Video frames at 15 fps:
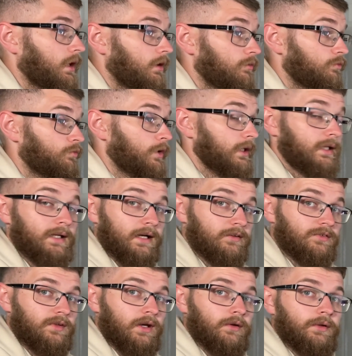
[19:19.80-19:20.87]
Really nice
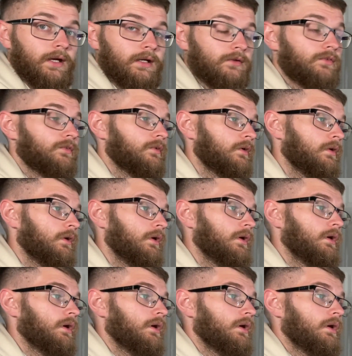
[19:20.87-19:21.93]
sale next.
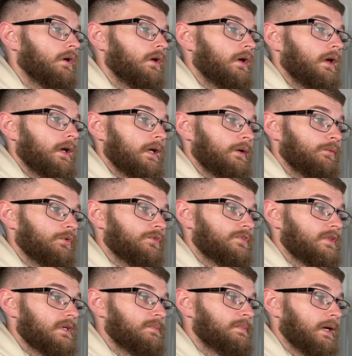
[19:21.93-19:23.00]
It was
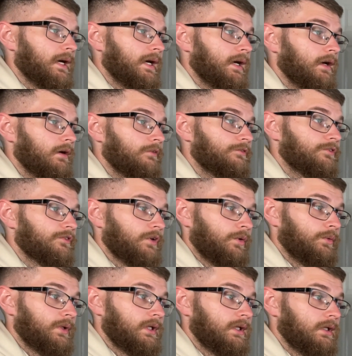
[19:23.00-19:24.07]
the pair of
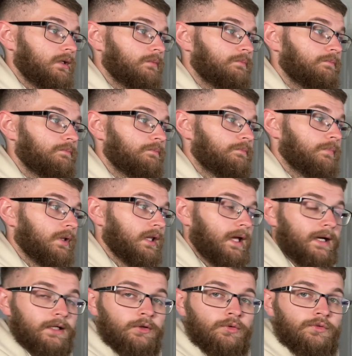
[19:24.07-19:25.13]
Sony
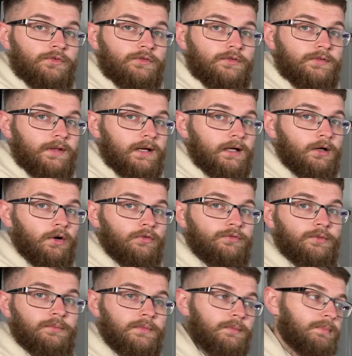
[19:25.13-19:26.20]
light guns that I got
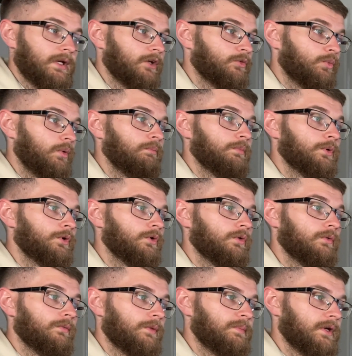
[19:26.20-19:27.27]
from the PS1
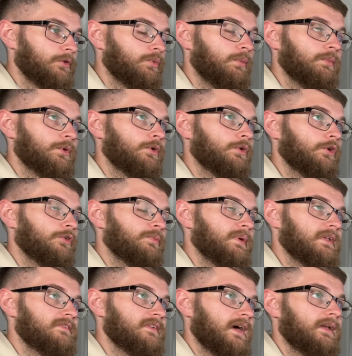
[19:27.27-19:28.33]
bundle. The PS1 bundle cost me a
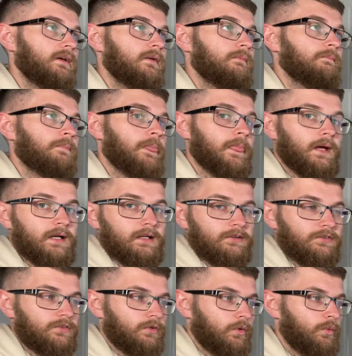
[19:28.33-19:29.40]
tenner, and I
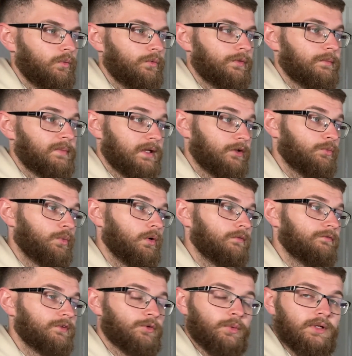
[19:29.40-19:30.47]
sold the
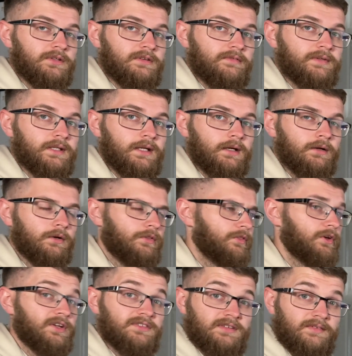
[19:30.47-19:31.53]
PS1 for
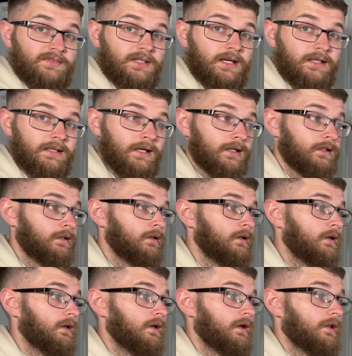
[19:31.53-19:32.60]
$37.99.
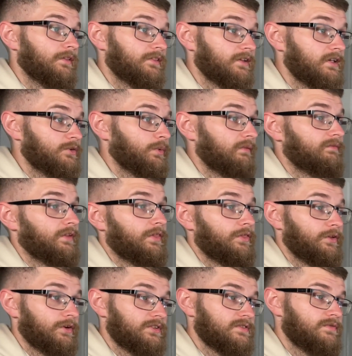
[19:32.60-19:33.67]
These went for
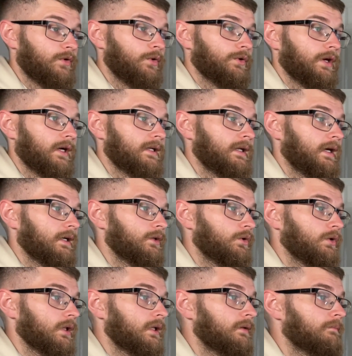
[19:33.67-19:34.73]
$34.99
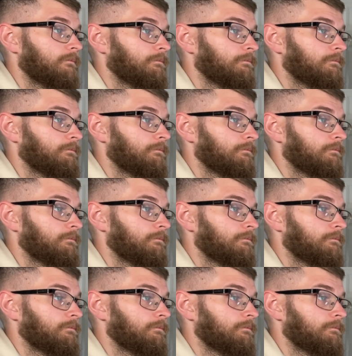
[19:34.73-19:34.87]
all in.